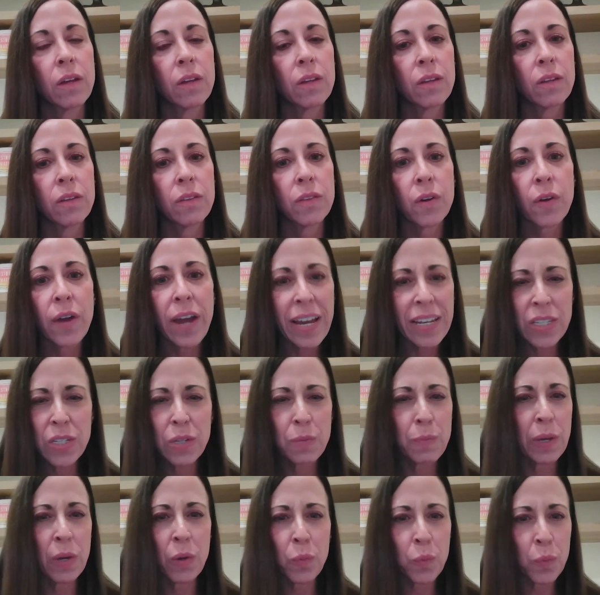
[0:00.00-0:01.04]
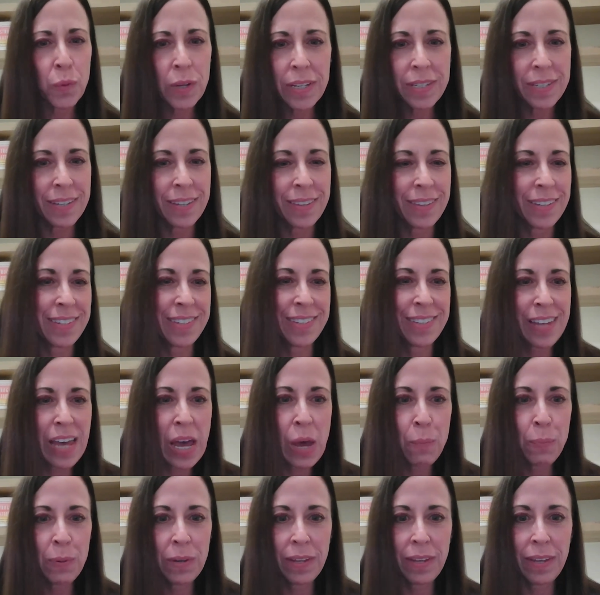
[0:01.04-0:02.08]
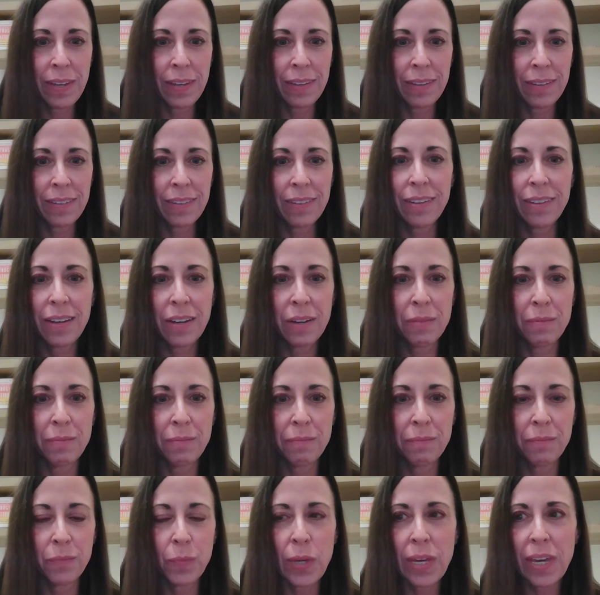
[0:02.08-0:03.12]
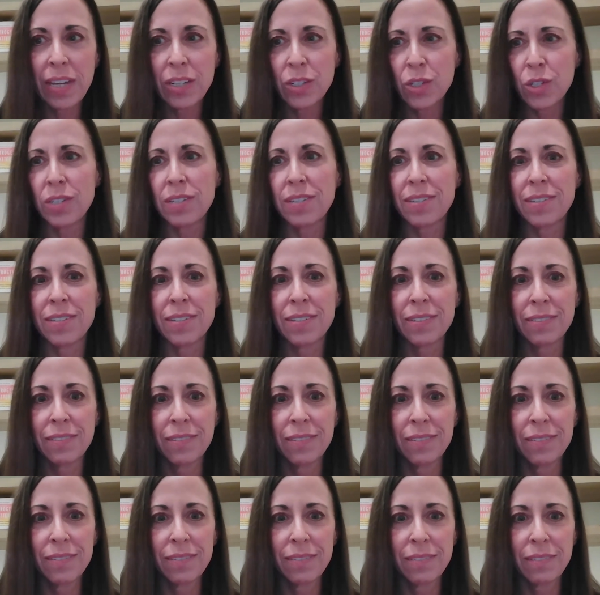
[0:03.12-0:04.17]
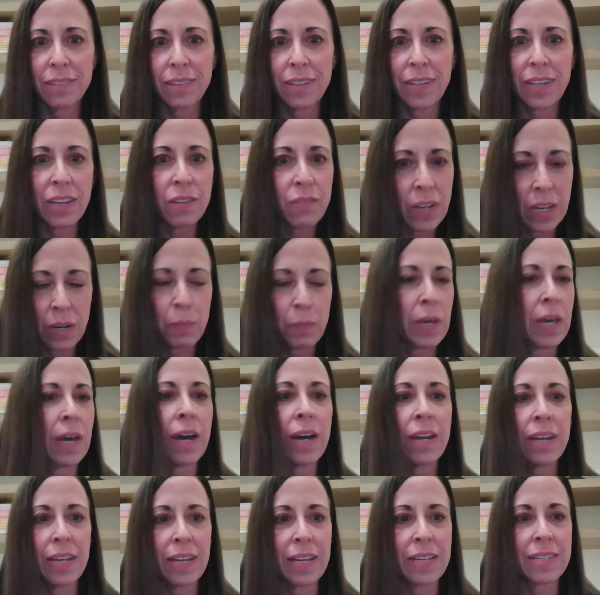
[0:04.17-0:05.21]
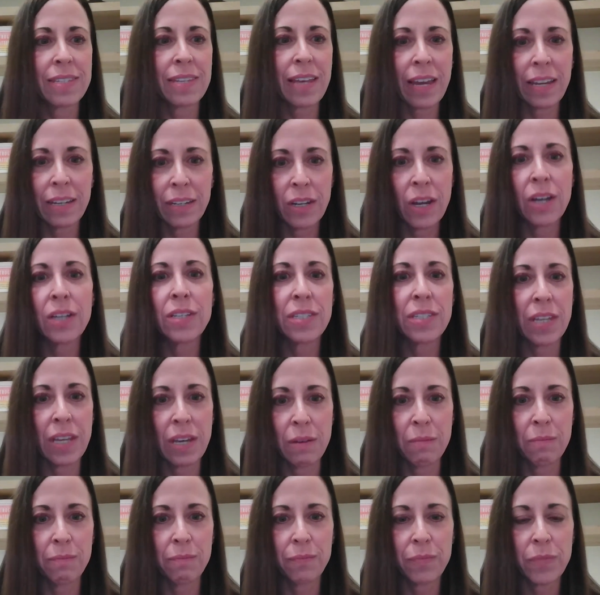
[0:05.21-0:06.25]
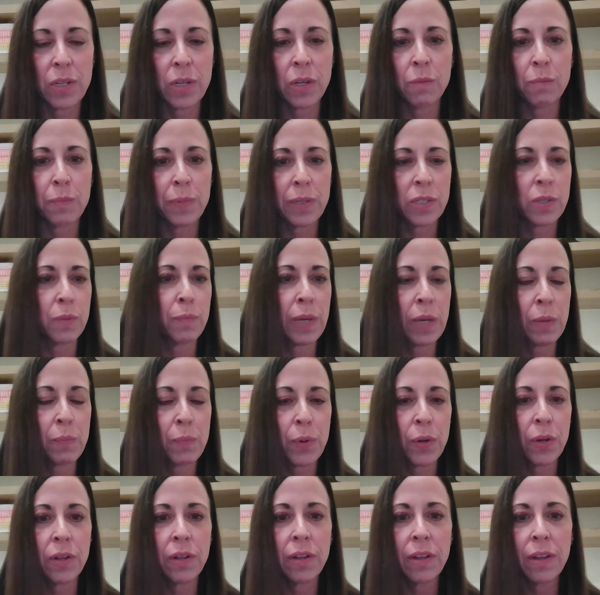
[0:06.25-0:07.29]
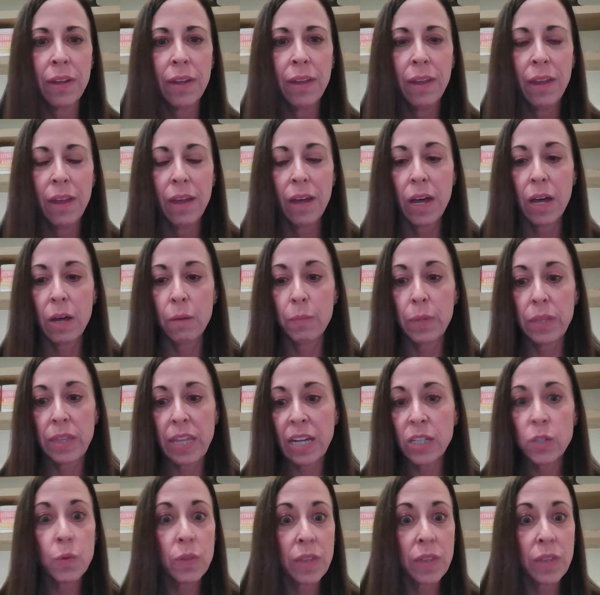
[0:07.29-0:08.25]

there has to be a reason this is happening. We can't just give antibiotics ad nauseum to people. But that's what